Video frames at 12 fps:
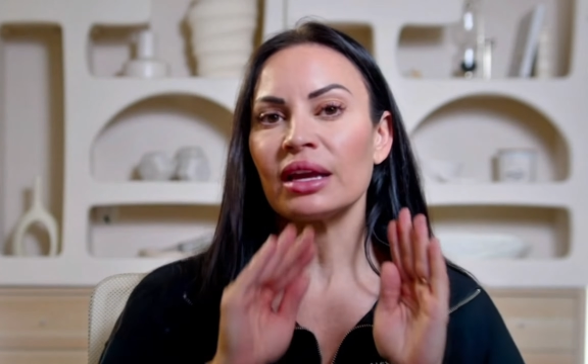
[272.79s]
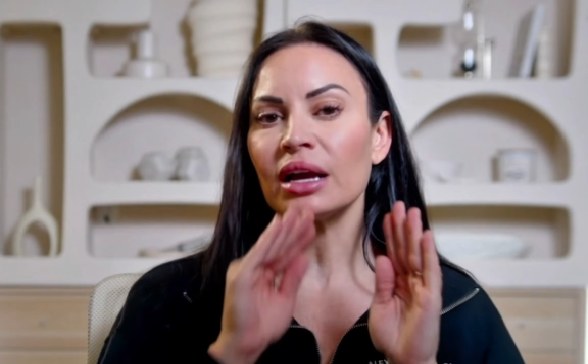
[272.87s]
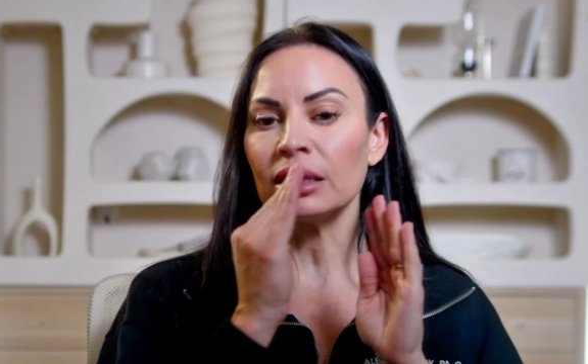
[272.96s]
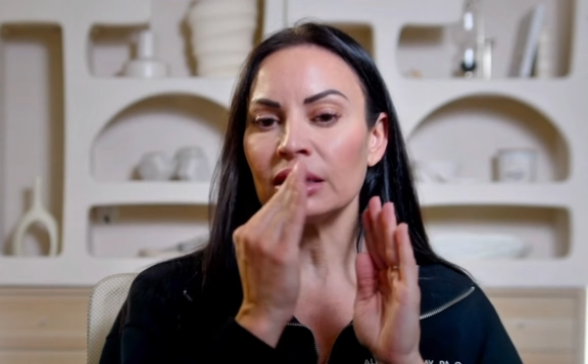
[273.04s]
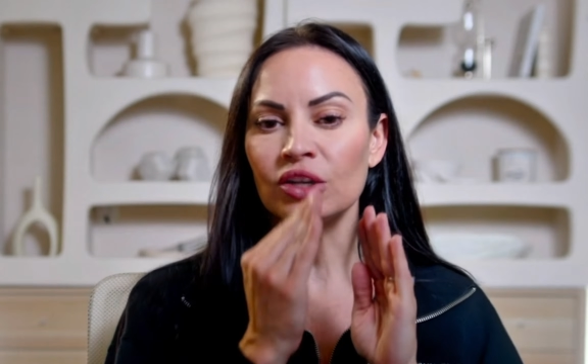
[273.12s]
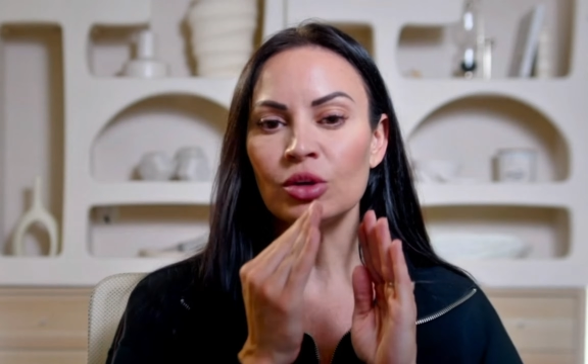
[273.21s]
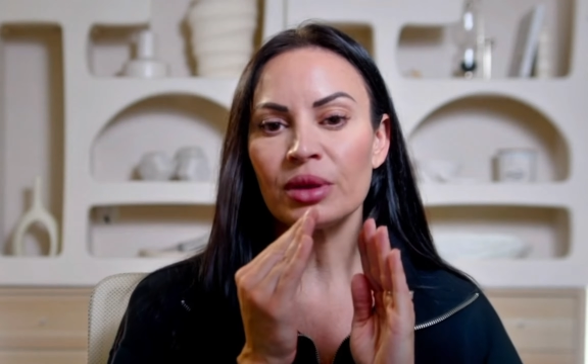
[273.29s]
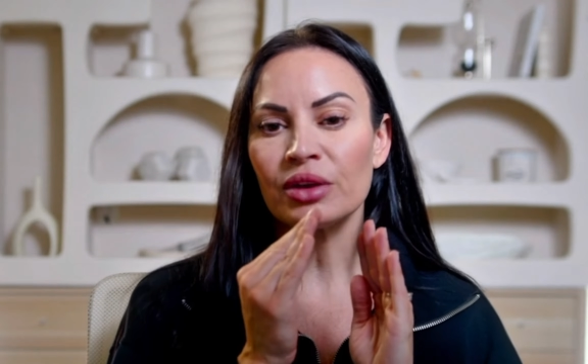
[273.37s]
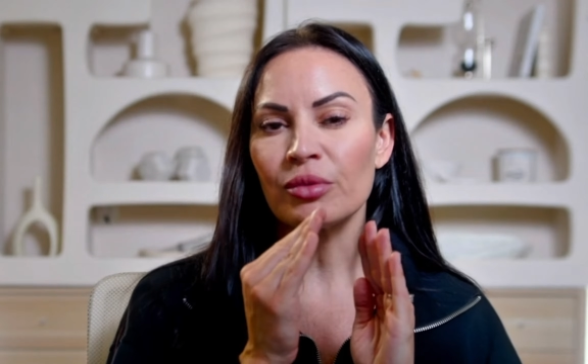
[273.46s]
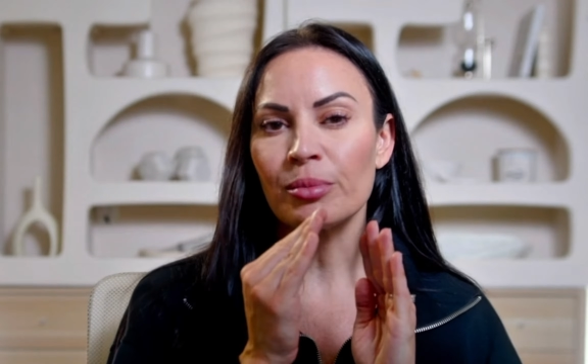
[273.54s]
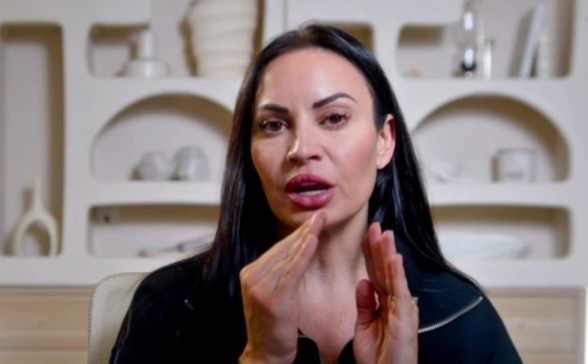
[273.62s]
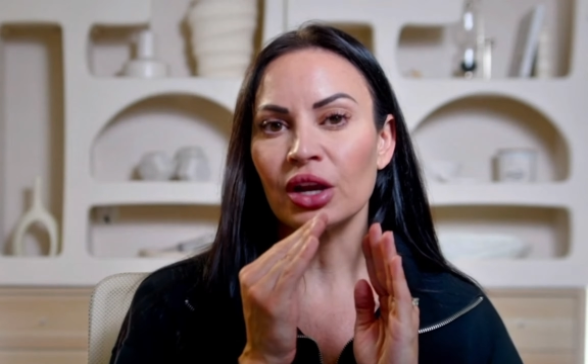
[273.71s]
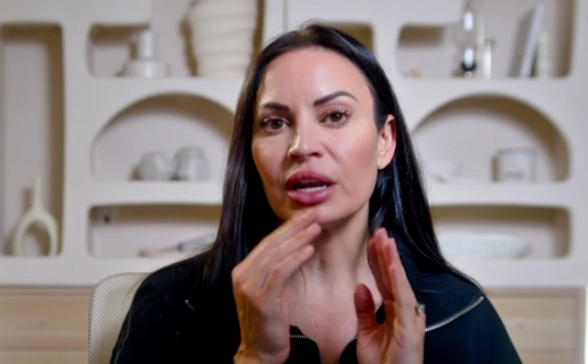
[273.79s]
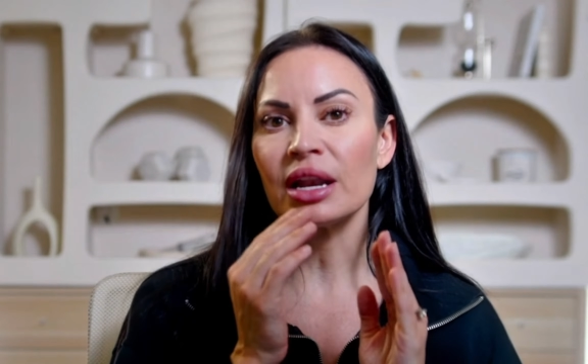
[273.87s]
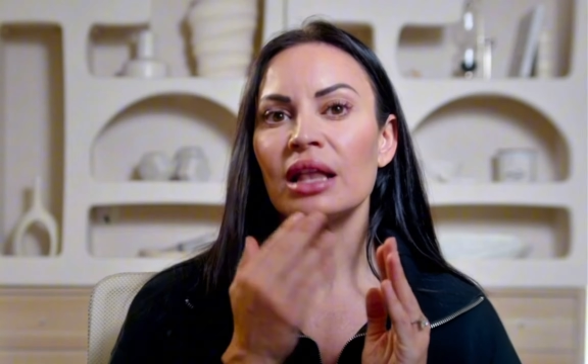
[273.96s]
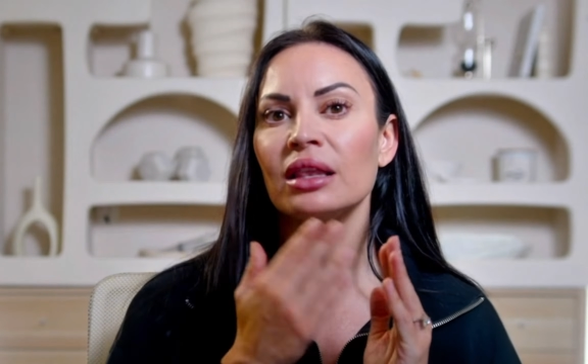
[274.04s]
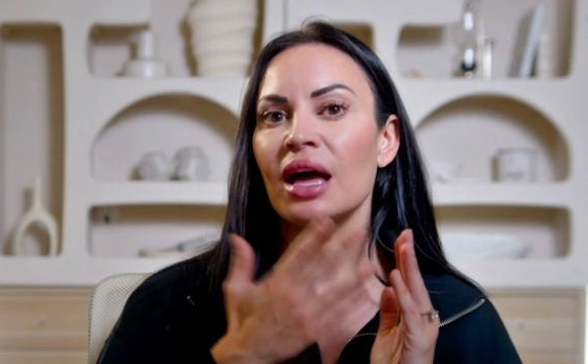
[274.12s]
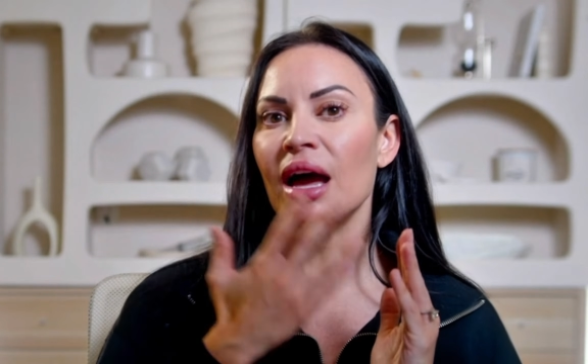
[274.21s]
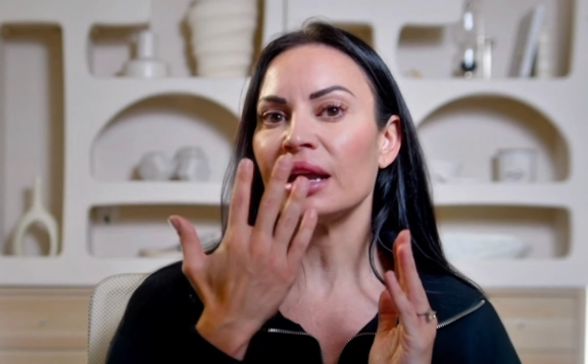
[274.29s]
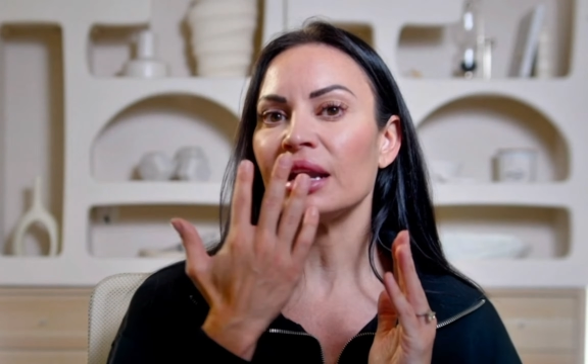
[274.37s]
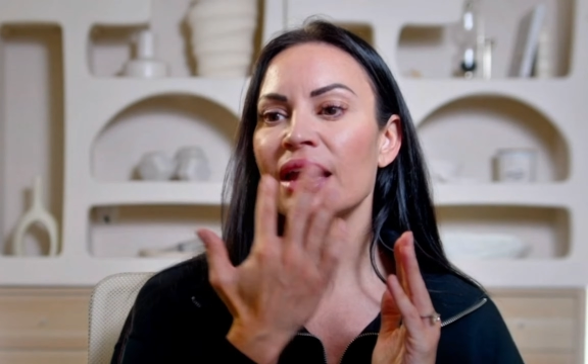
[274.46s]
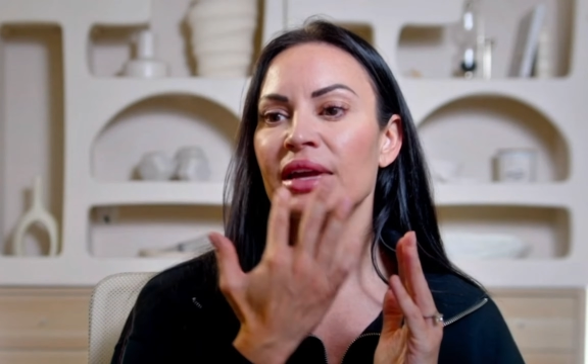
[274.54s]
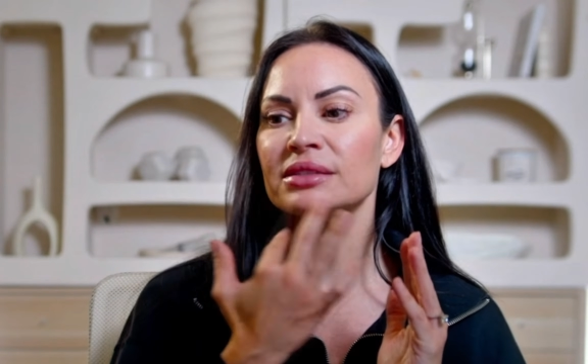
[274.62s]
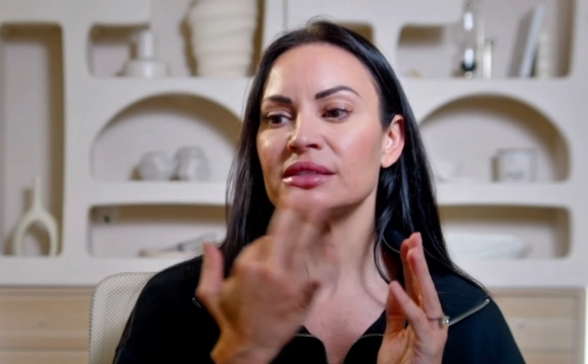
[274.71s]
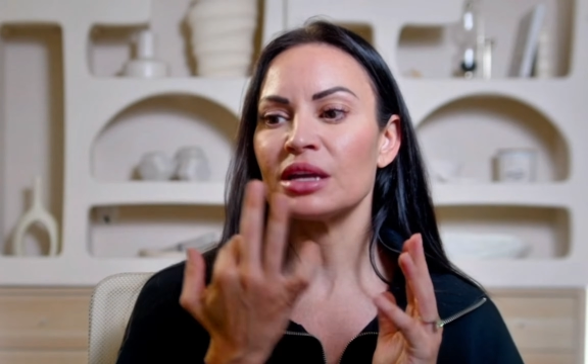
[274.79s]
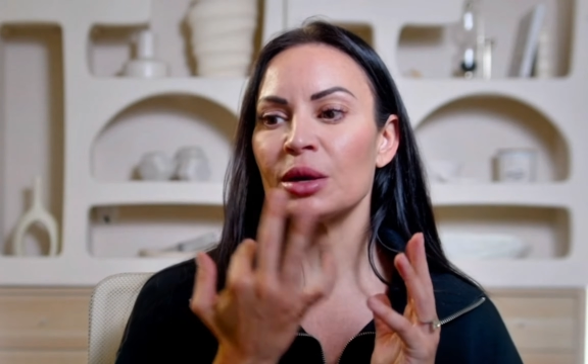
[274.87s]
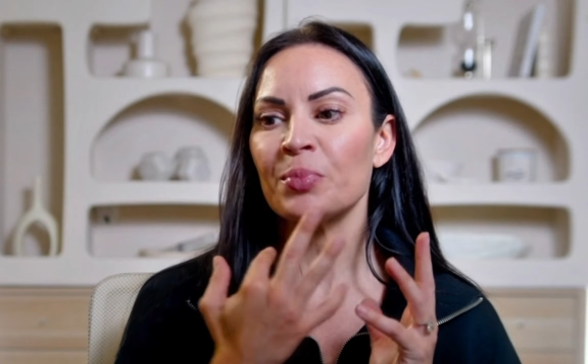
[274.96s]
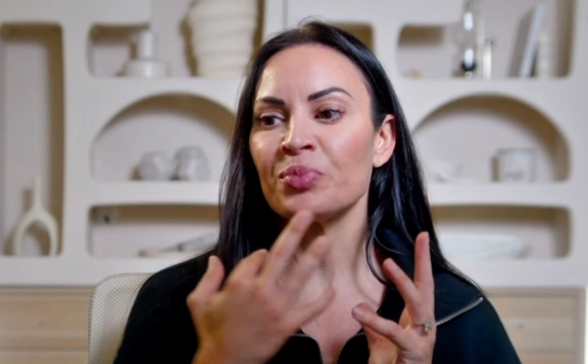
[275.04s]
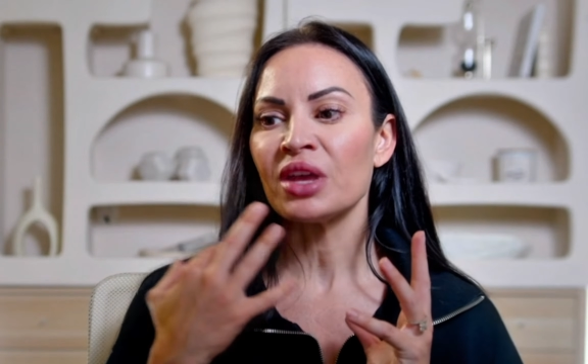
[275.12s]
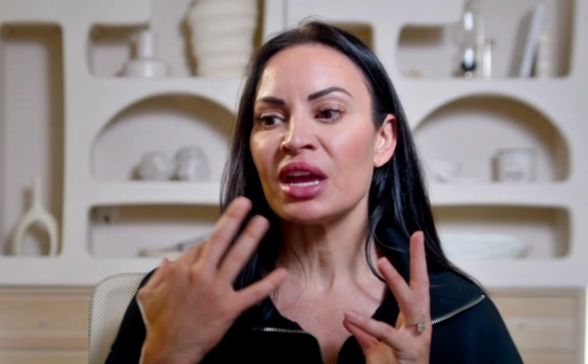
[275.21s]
a little bit of a marionette line, and some